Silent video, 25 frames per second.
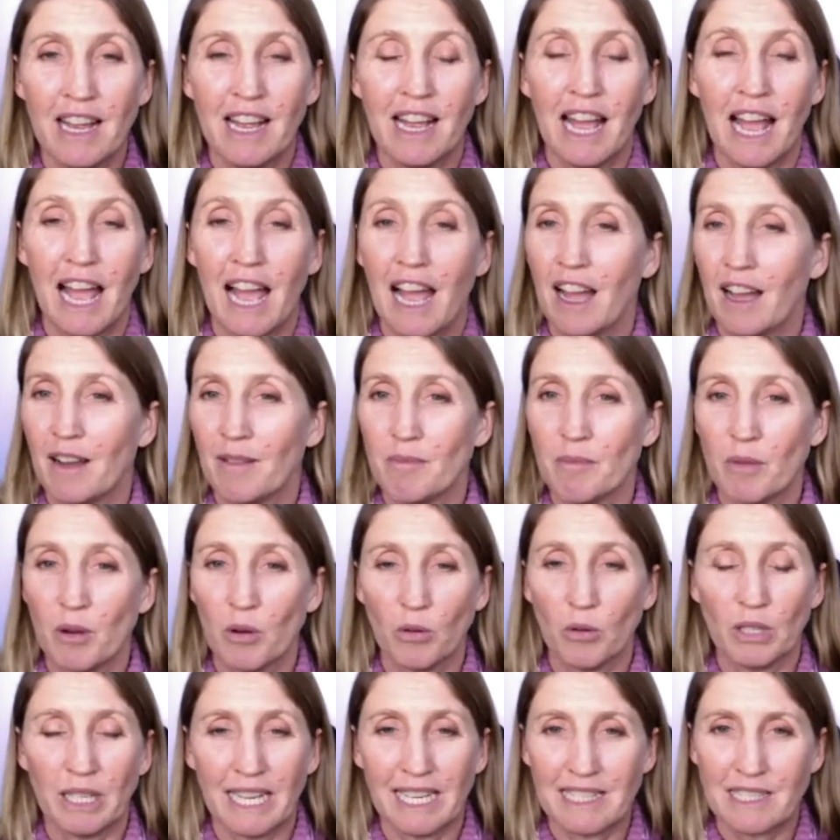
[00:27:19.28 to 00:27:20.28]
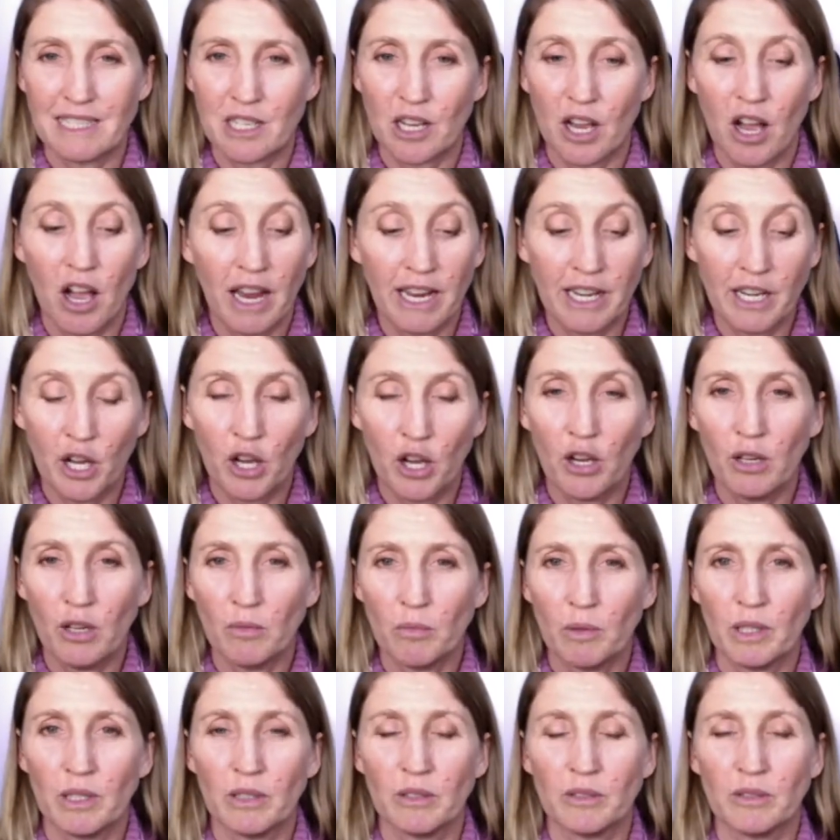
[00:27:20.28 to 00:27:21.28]
or let Di know.
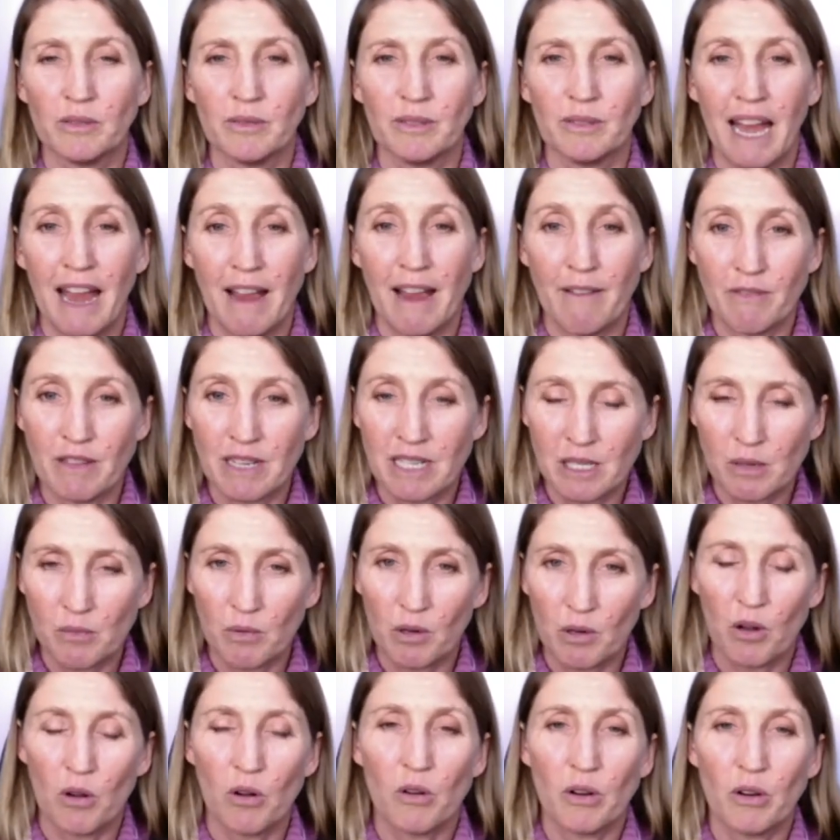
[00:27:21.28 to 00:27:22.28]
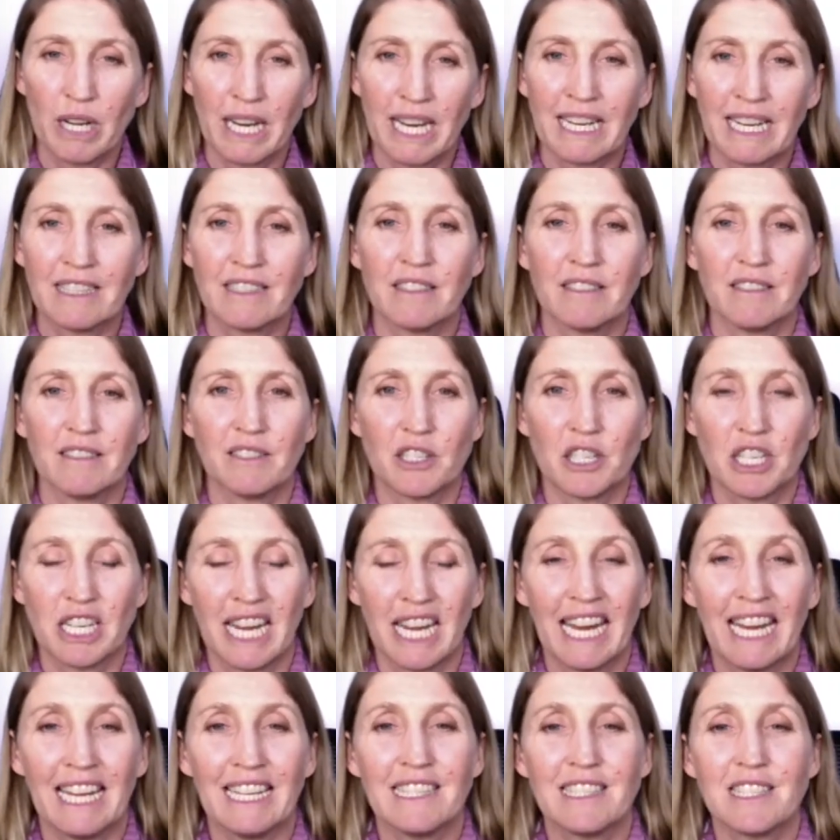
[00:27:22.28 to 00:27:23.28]
We'll have this recording
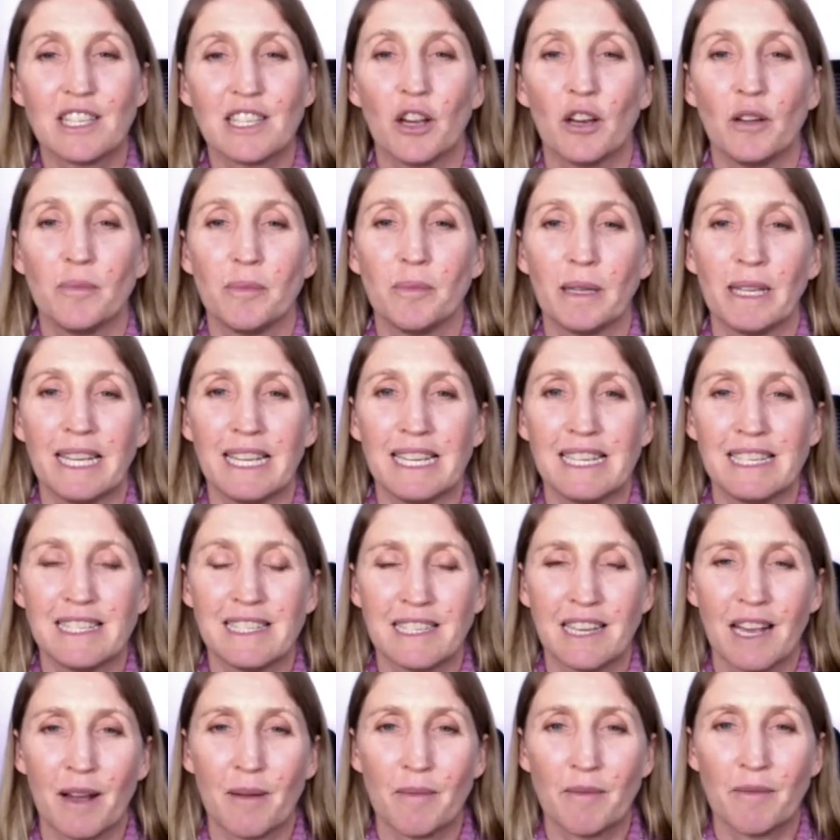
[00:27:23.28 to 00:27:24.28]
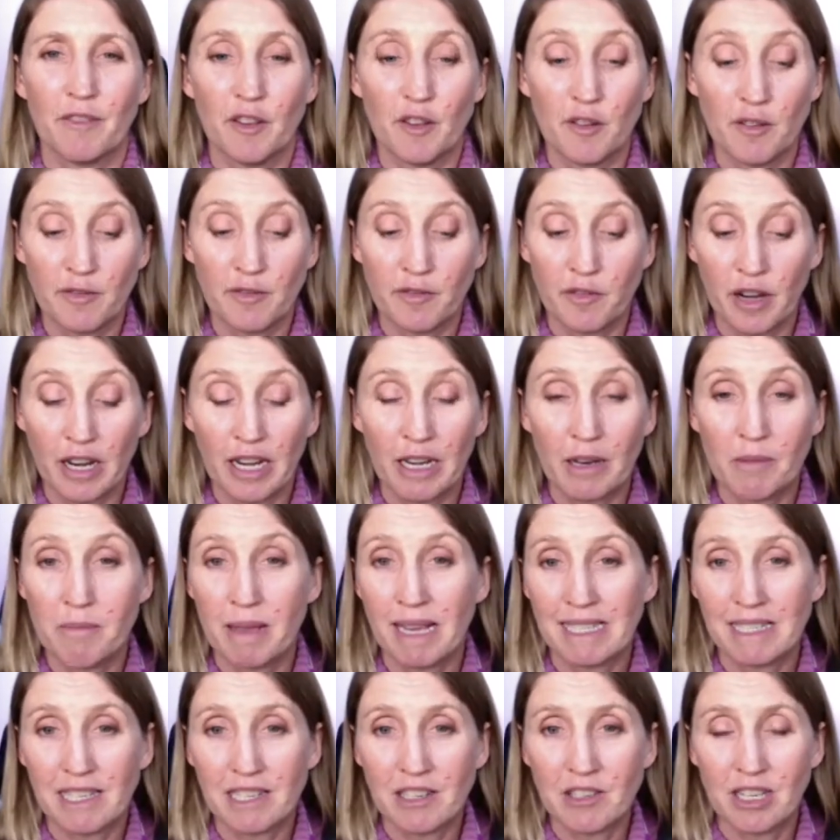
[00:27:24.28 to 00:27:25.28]
shared, so please feel free to
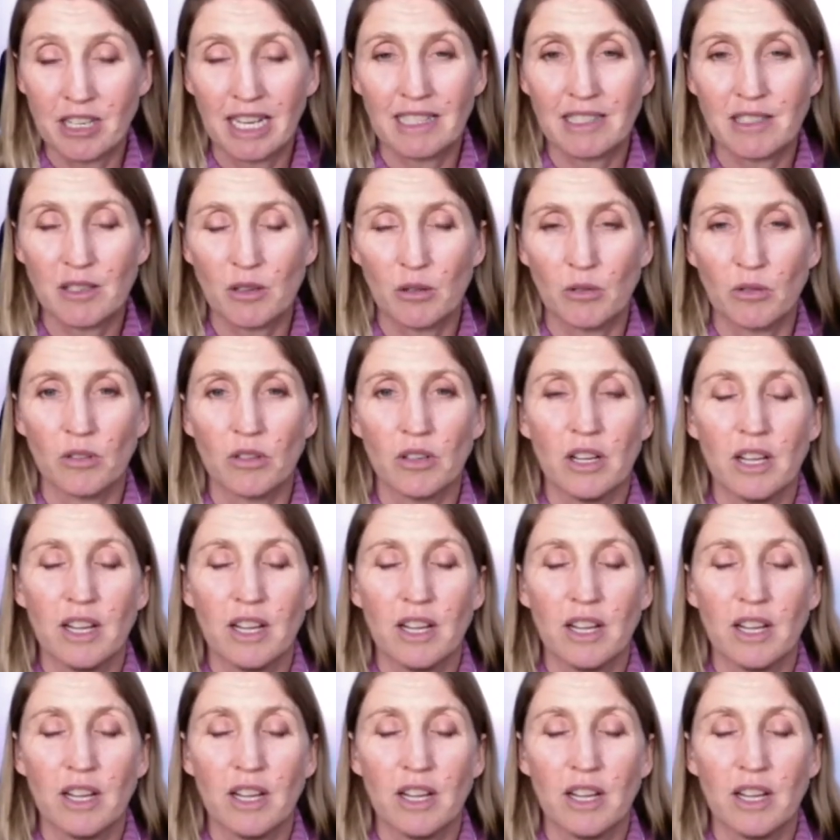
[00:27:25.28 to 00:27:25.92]
message us or